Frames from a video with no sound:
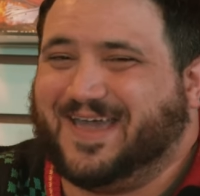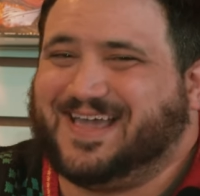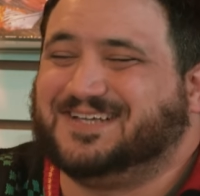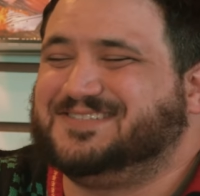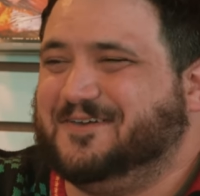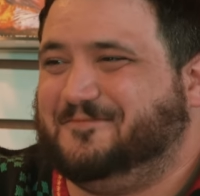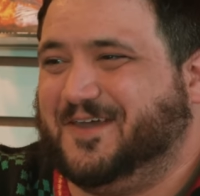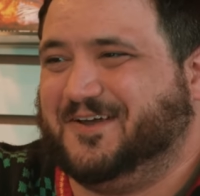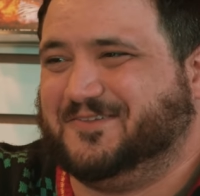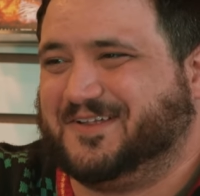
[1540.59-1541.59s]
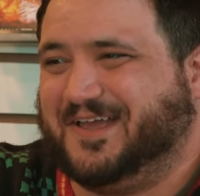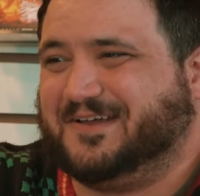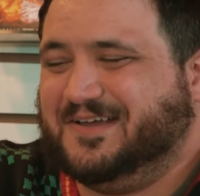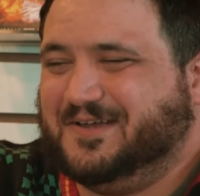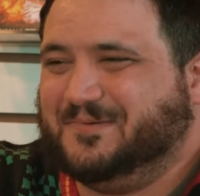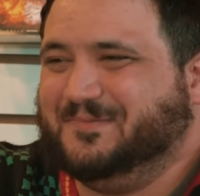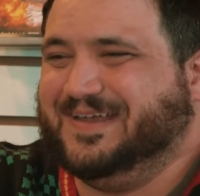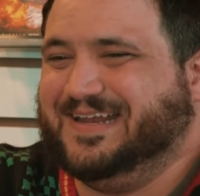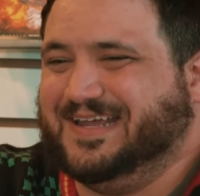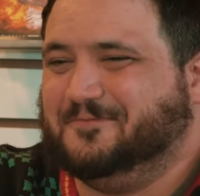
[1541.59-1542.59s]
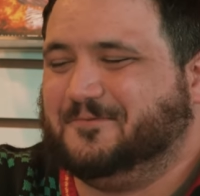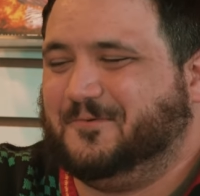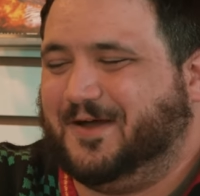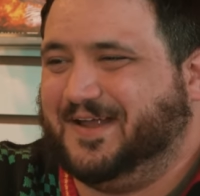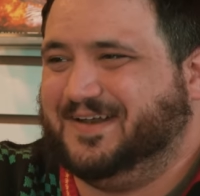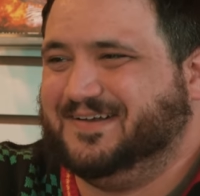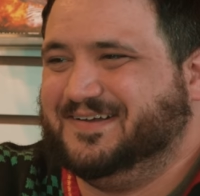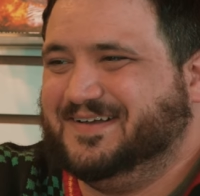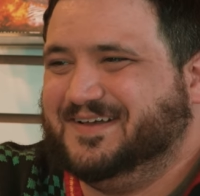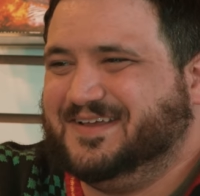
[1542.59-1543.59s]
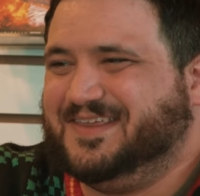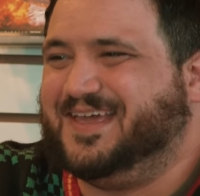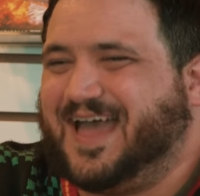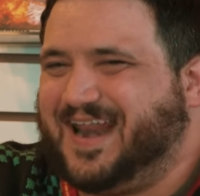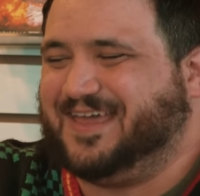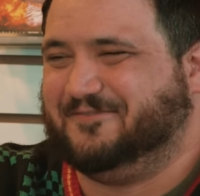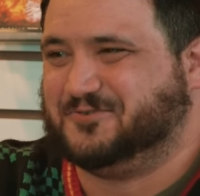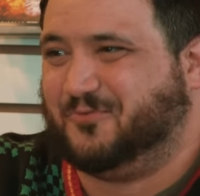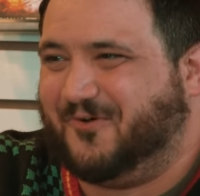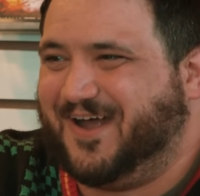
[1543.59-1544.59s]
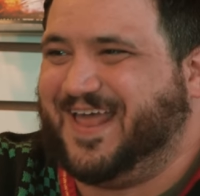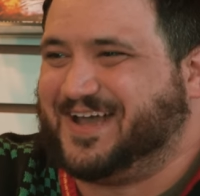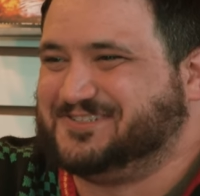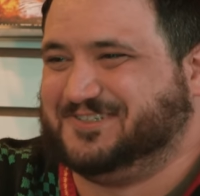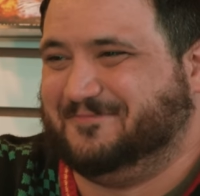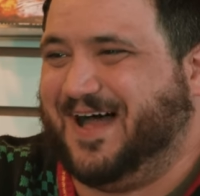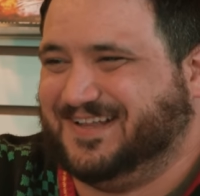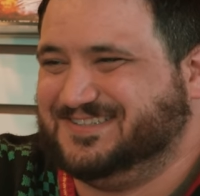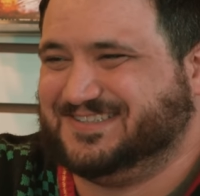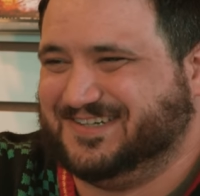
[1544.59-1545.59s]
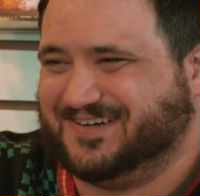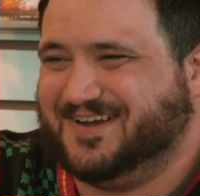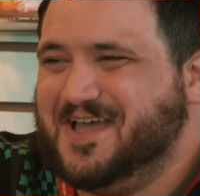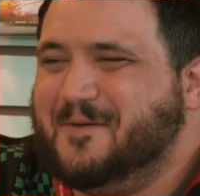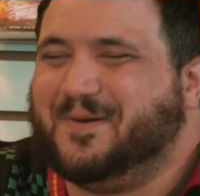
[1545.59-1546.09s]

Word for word: I guess they figured they're like, we need one you got to give us one extra monster.